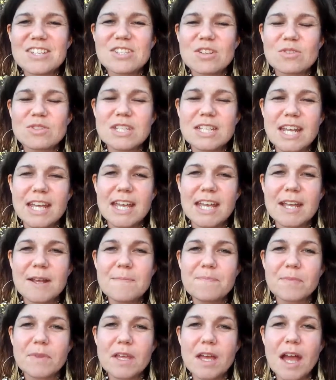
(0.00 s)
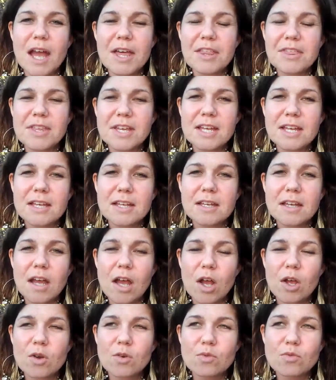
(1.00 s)
So today, I think
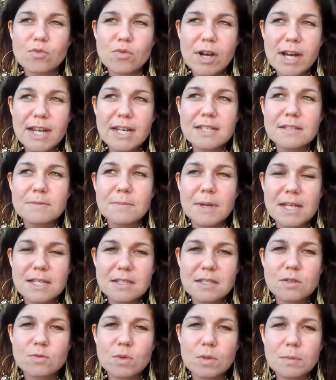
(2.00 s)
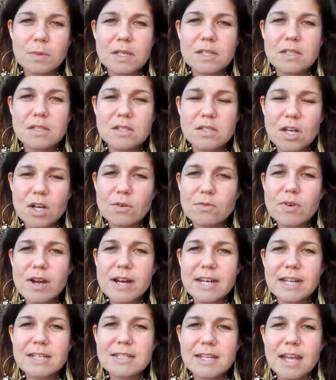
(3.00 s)
a great message would be to start
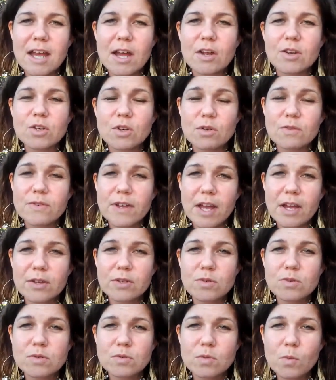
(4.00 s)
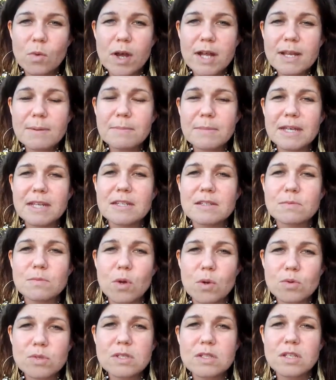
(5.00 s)
writing down your values. What means
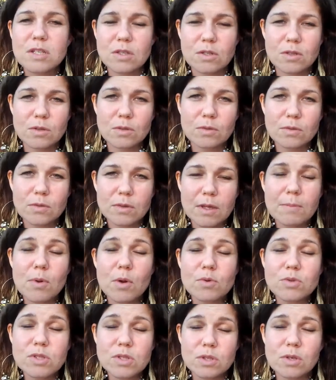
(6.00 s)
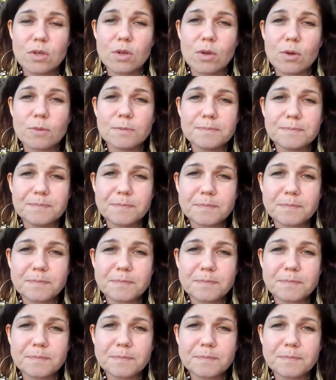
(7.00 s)
most to you, the most to you?